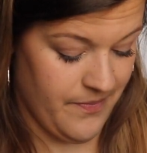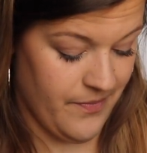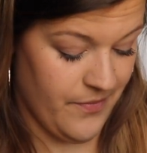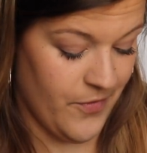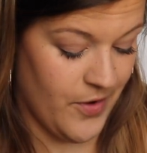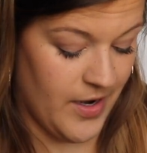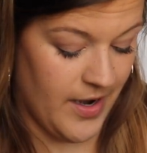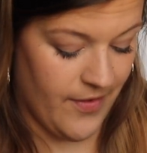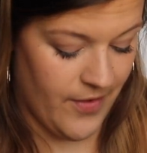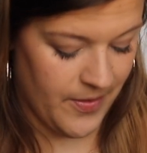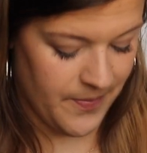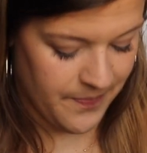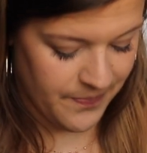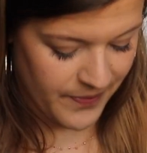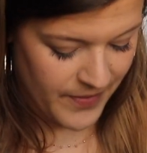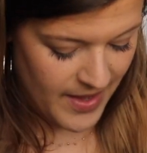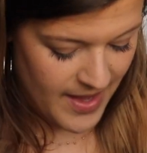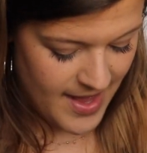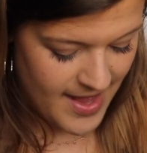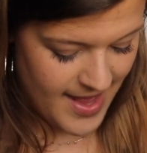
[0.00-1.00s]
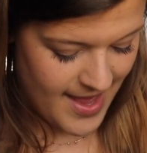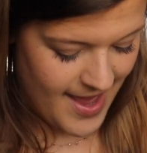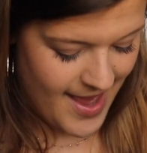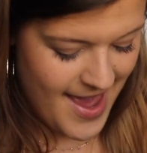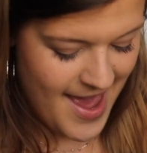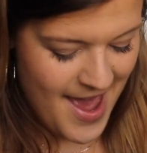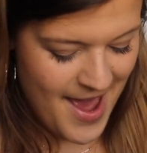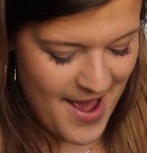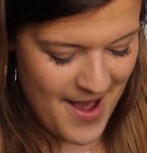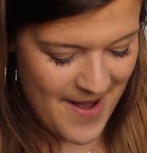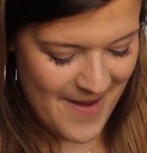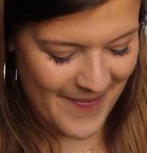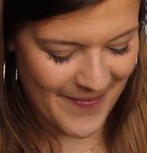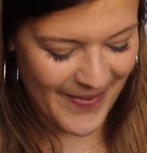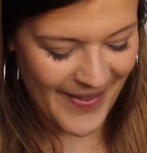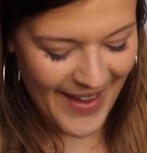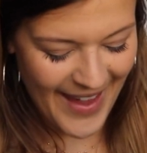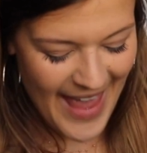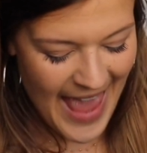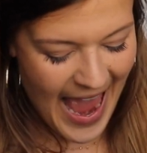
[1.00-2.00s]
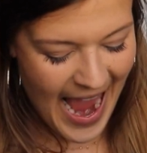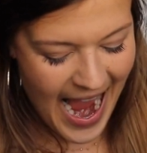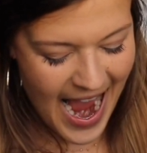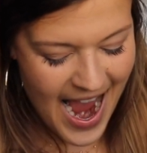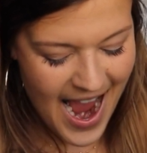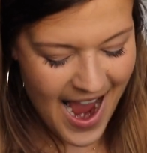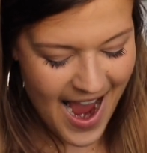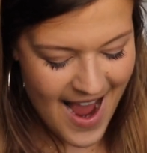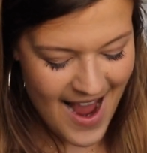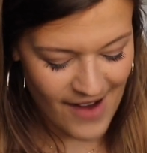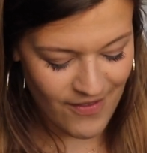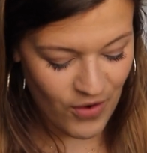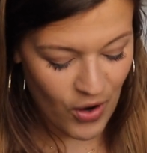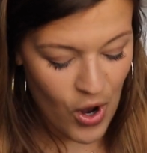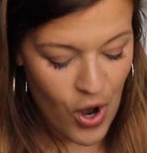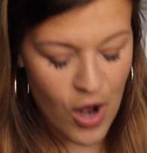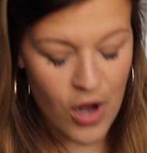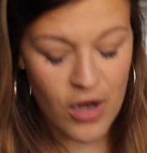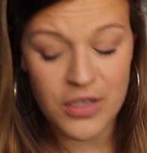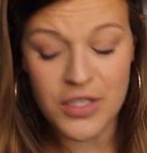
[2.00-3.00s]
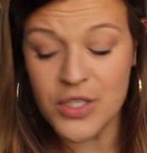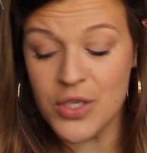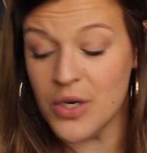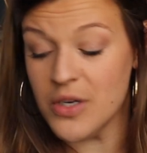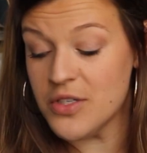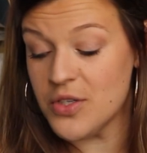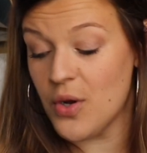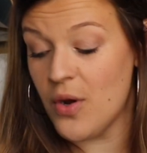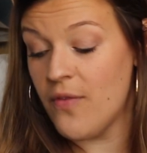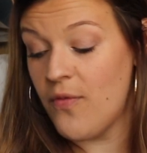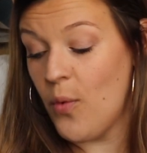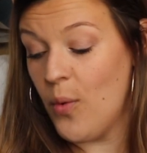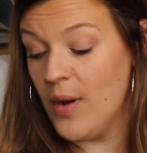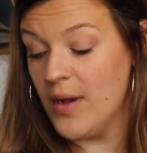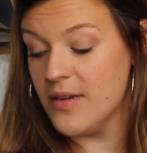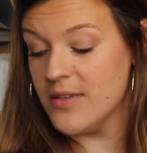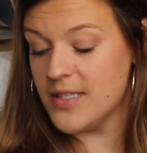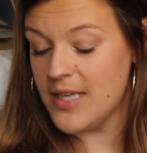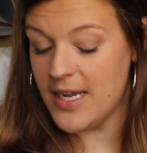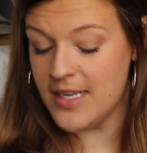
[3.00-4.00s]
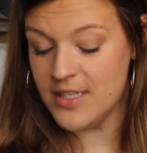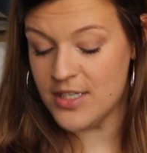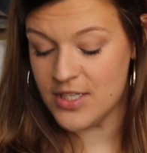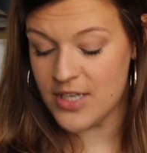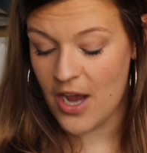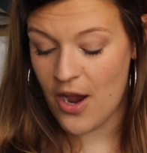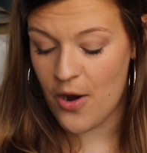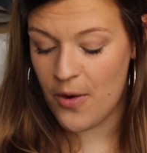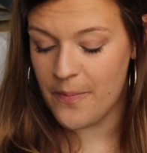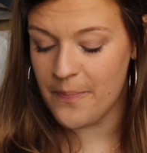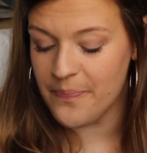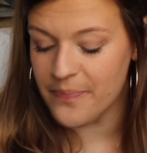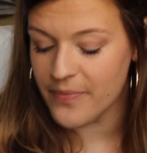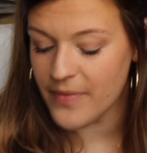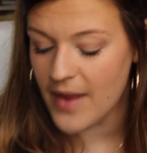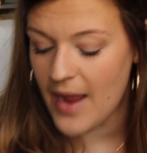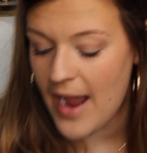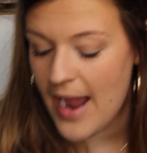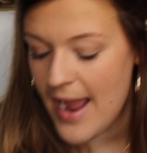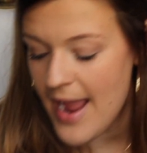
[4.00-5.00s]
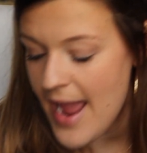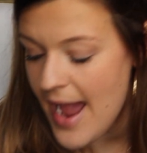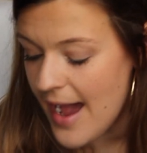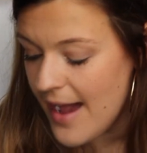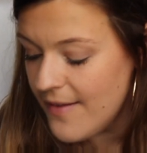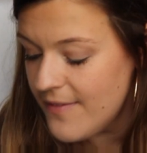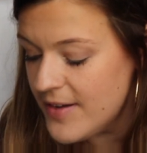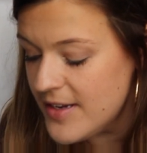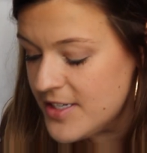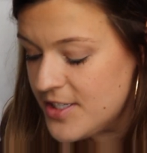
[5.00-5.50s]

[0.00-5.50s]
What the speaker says: Whatever. I have all sorts of oils, and so I have a